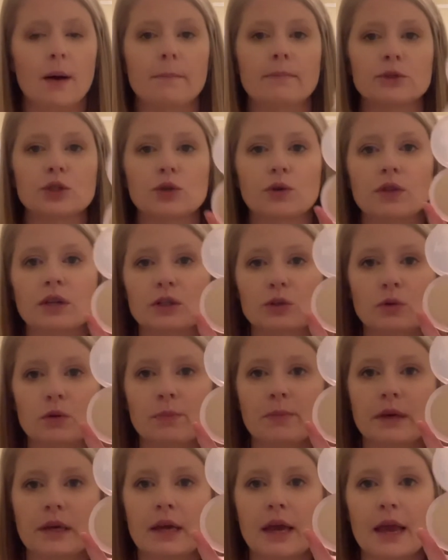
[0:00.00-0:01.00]
So this will
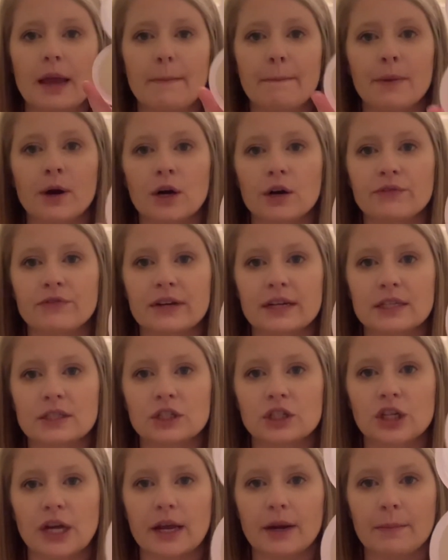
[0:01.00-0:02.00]
be a perfect
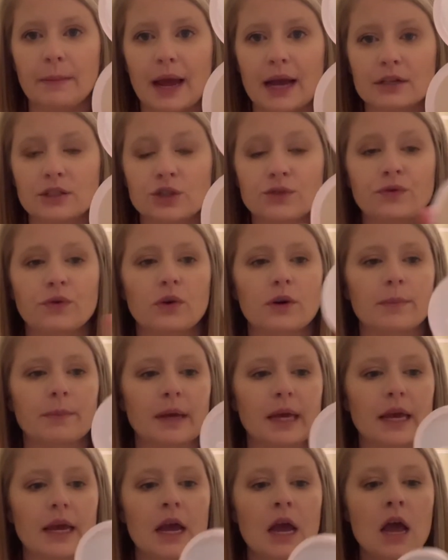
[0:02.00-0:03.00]
shade match for
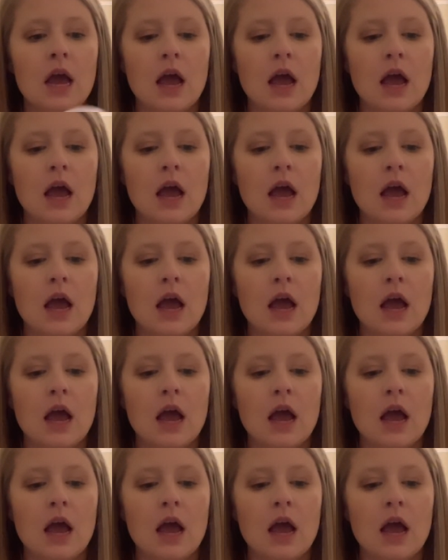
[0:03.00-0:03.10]
me.